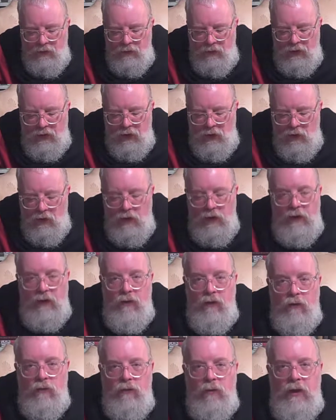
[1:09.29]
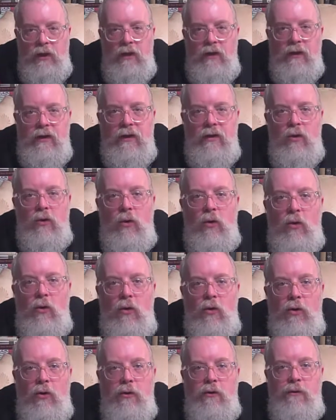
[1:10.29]
blow his wreathed
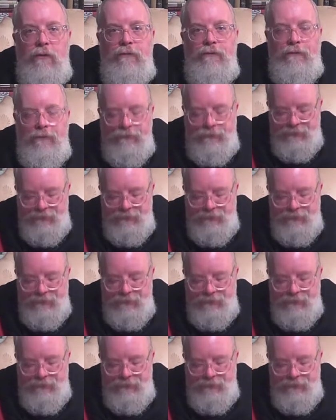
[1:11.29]
horn.